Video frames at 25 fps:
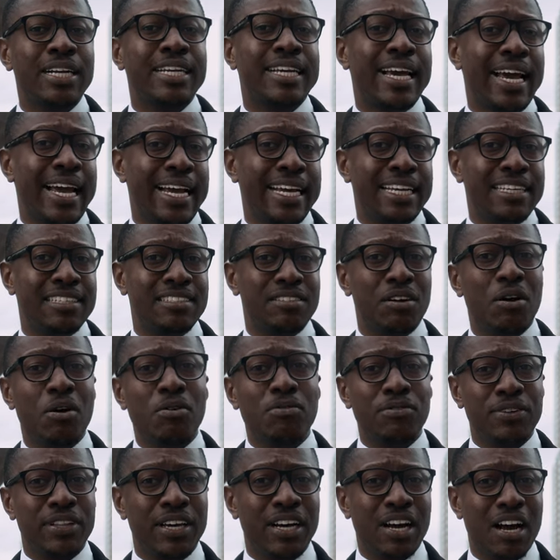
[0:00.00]
gains
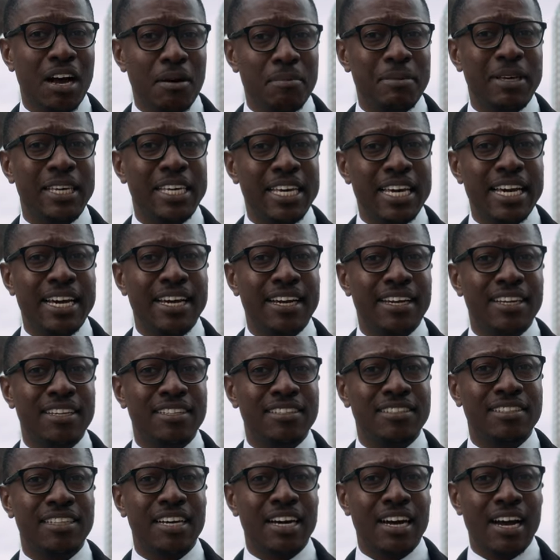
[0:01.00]
over the coming
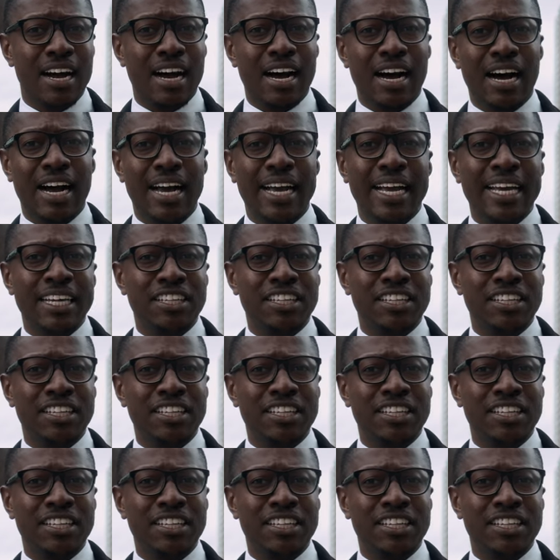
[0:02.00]
years uh,